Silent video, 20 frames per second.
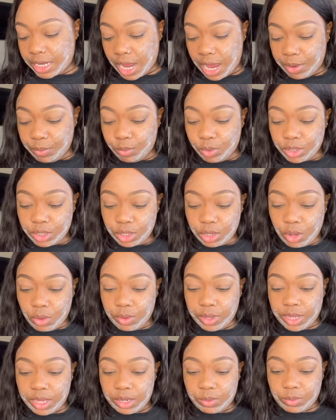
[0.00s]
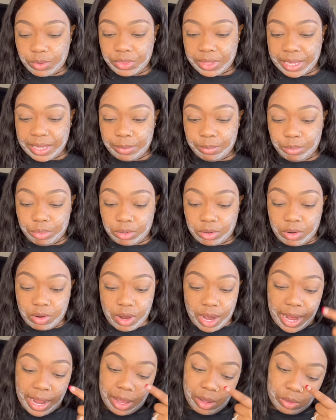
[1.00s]
I want to go in with a
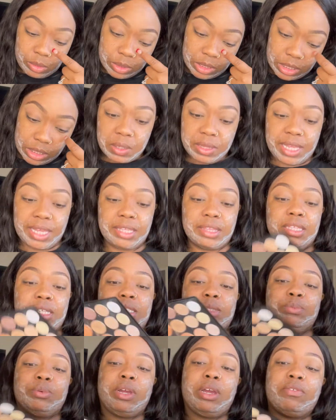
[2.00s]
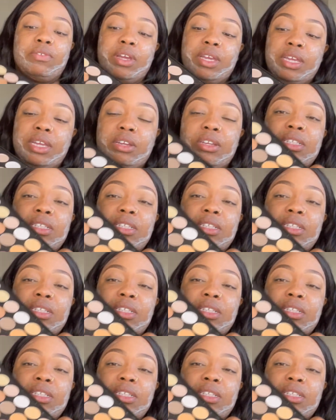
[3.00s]
brown, like this brown right here.